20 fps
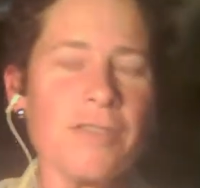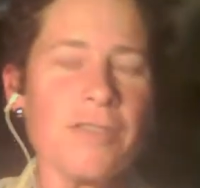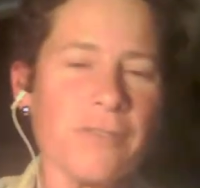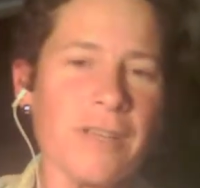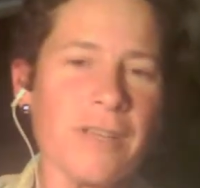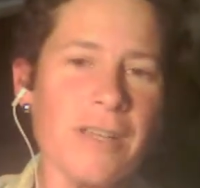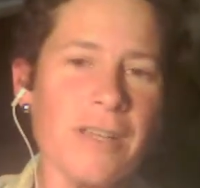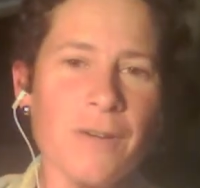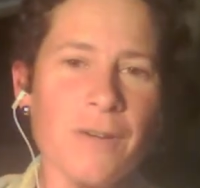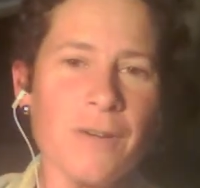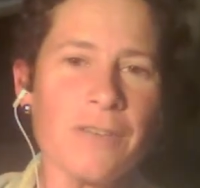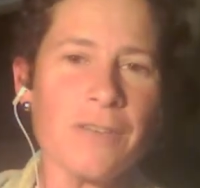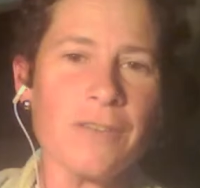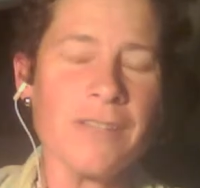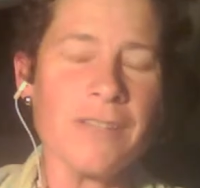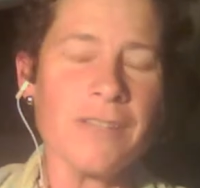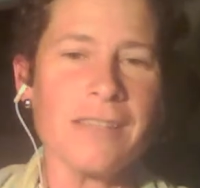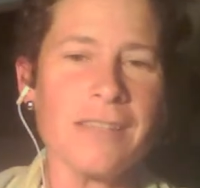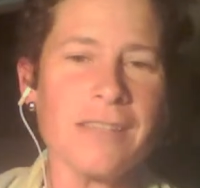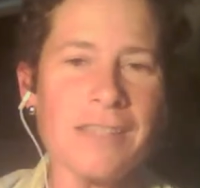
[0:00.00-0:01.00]
string of
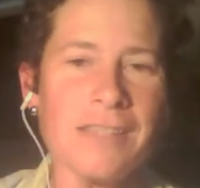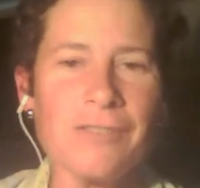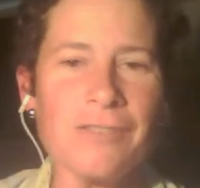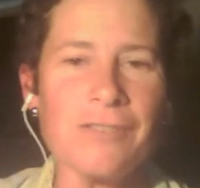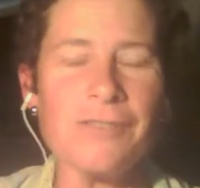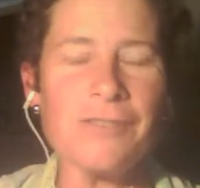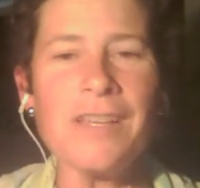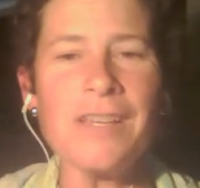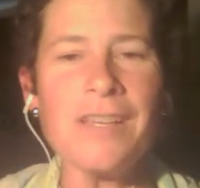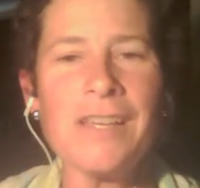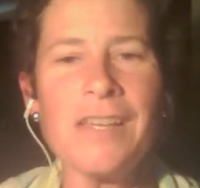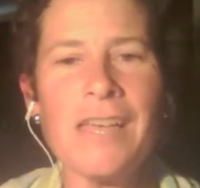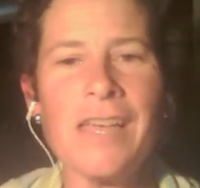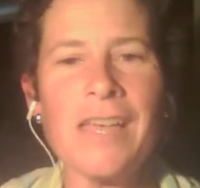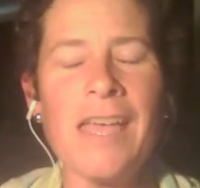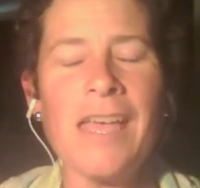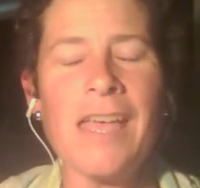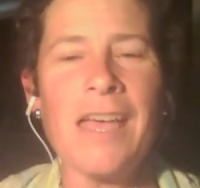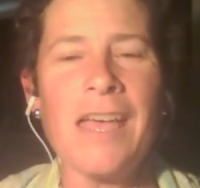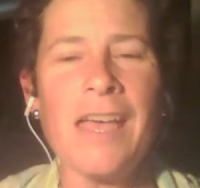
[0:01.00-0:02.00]
words like they do,
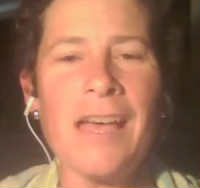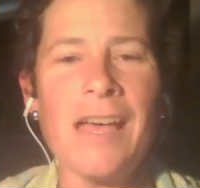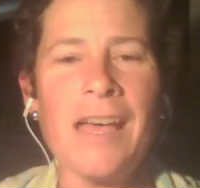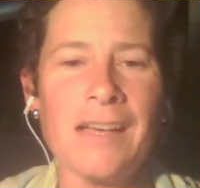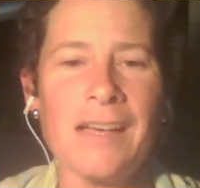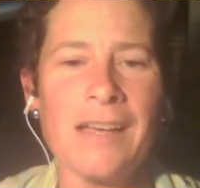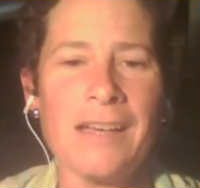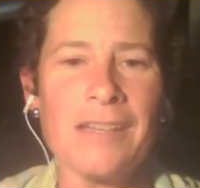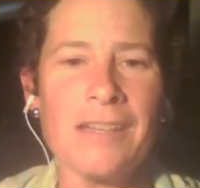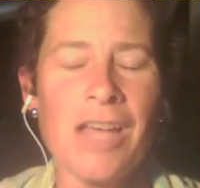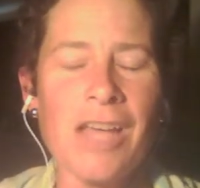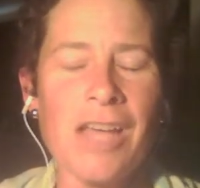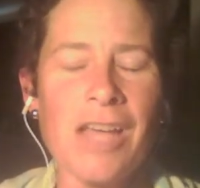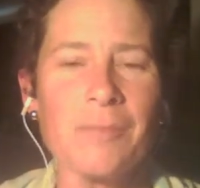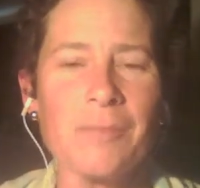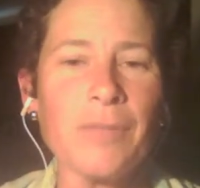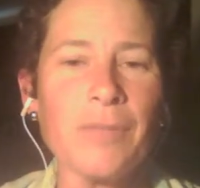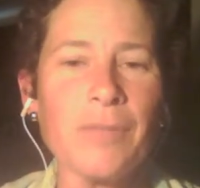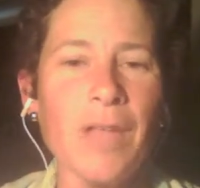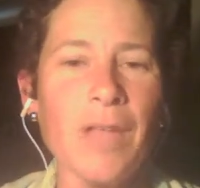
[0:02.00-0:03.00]

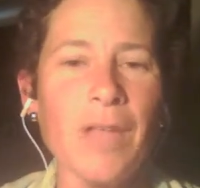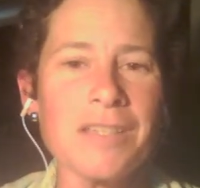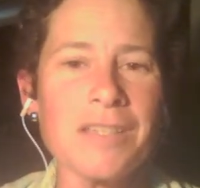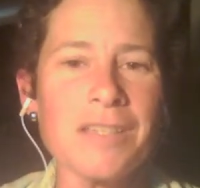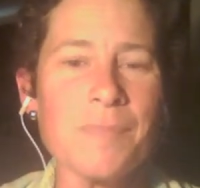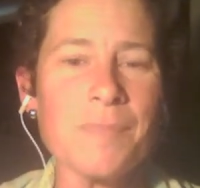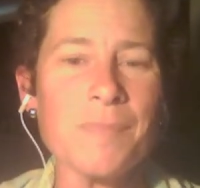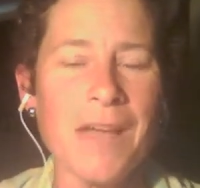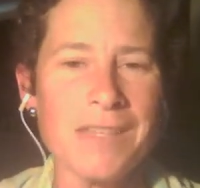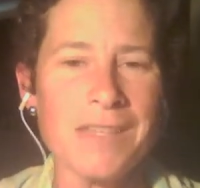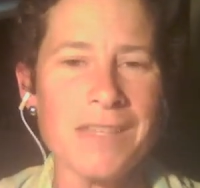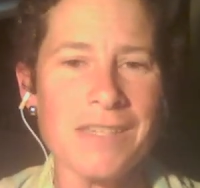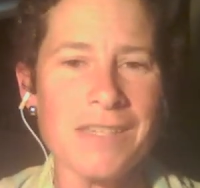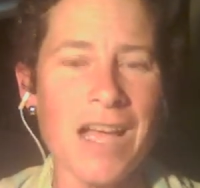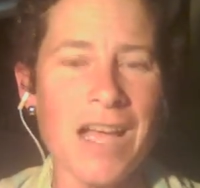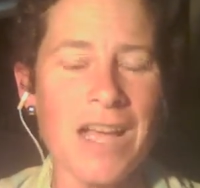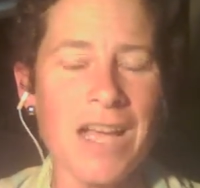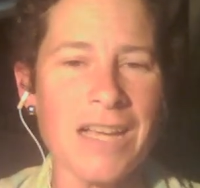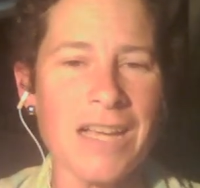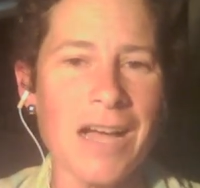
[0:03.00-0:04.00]

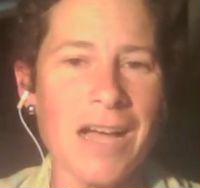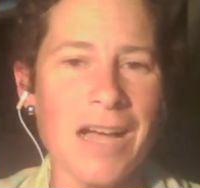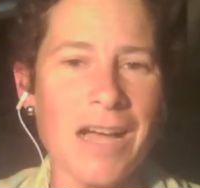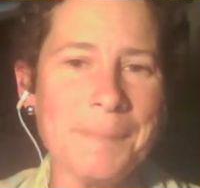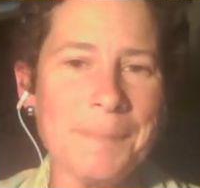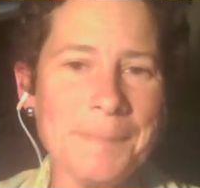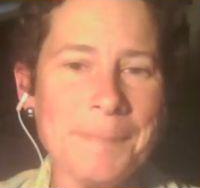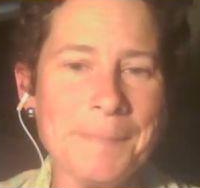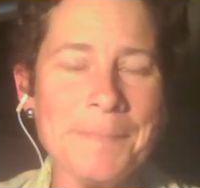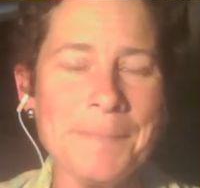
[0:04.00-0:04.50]
.blogspot.com.